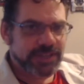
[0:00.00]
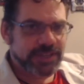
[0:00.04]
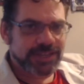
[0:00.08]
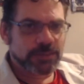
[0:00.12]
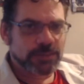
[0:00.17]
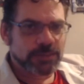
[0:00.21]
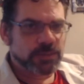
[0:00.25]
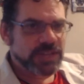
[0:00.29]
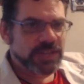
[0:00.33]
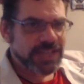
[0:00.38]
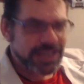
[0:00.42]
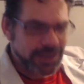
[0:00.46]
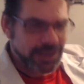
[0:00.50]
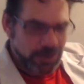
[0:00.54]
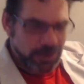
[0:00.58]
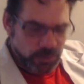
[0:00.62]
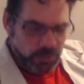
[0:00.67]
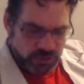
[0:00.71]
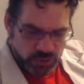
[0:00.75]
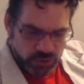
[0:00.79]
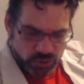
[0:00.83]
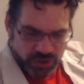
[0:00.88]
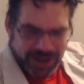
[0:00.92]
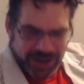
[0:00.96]
It was
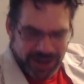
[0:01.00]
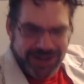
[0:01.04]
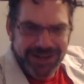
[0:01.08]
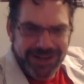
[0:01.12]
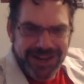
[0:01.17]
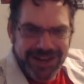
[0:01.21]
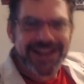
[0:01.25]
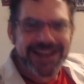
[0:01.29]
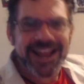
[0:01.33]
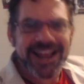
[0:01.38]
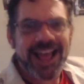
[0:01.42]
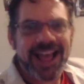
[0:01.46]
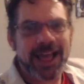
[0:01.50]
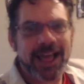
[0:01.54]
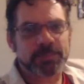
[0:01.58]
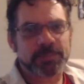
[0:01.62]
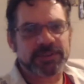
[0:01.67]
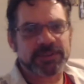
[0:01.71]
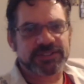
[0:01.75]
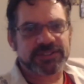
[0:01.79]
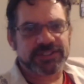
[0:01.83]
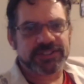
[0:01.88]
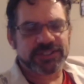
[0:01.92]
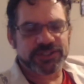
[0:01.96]
created in
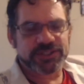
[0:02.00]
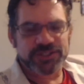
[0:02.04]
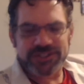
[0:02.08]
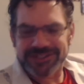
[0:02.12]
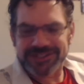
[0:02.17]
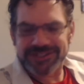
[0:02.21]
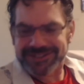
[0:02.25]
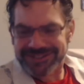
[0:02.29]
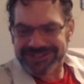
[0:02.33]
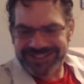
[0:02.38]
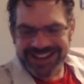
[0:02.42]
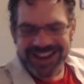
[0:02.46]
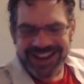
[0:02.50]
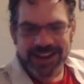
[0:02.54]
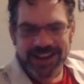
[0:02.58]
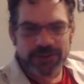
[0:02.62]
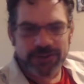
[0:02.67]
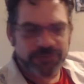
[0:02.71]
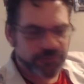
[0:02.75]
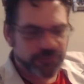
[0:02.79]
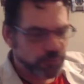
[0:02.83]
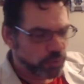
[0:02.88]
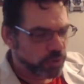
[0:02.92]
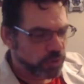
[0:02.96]
opposition to stand
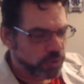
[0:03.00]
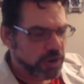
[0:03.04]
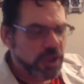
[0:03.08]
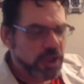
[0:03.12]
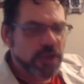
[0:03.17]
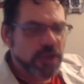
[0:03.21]
for